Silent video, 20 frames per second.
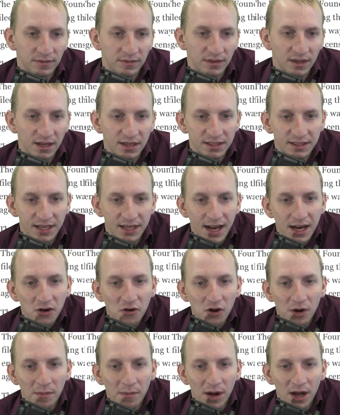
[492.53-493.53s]
Standing
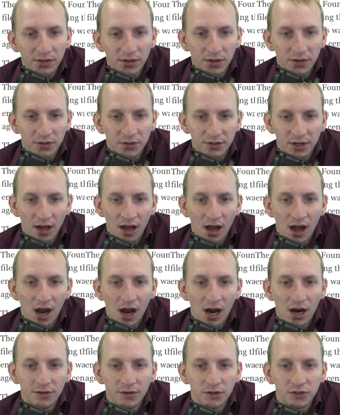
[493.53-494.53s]
out among those
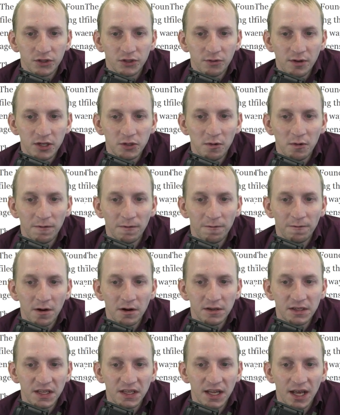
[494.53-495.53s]
are those critics who refer
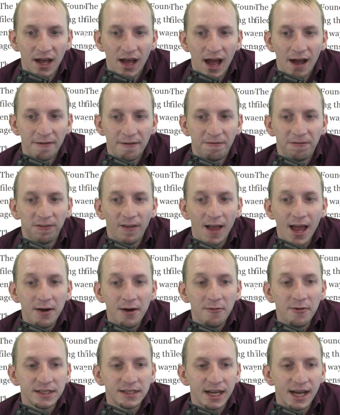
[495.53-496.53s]
to a
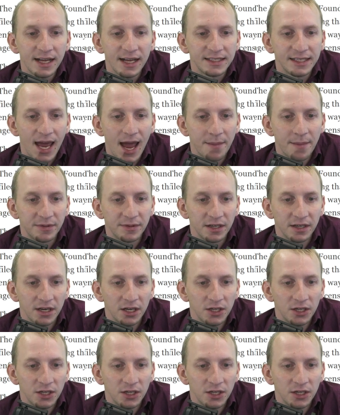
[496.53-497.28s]
flagrant attempt